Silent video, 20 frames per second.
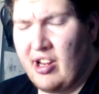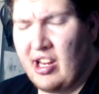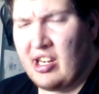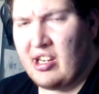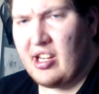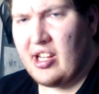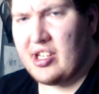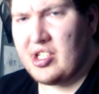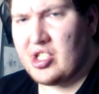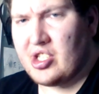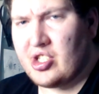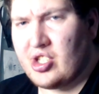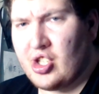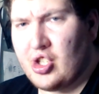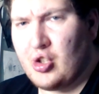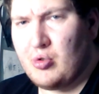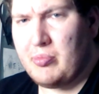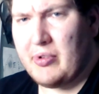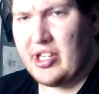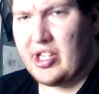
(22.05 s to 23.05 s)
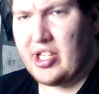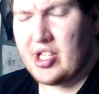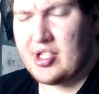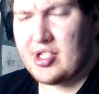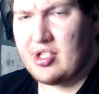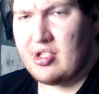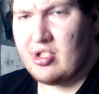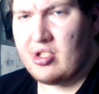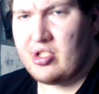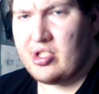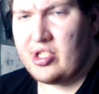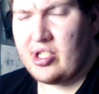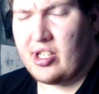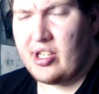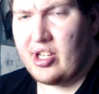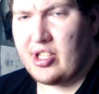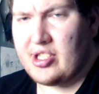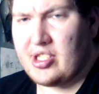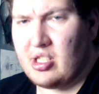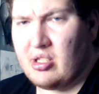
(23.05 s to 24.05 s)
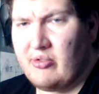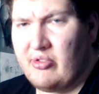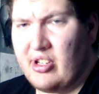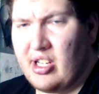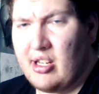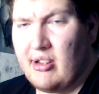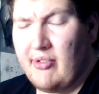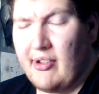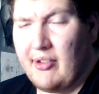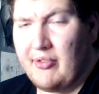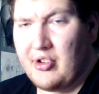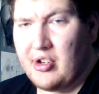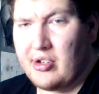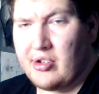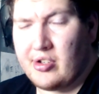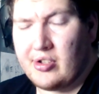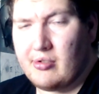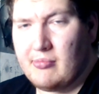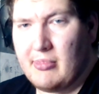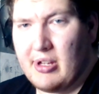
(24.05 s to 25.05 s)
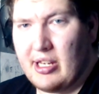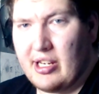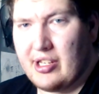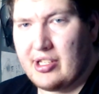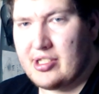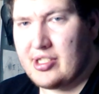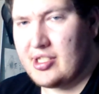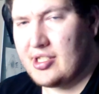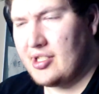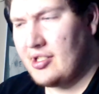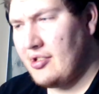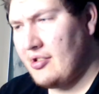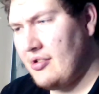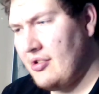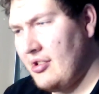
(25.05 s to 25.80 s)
and I just hope it doesn't shut itself off after 2 minutes.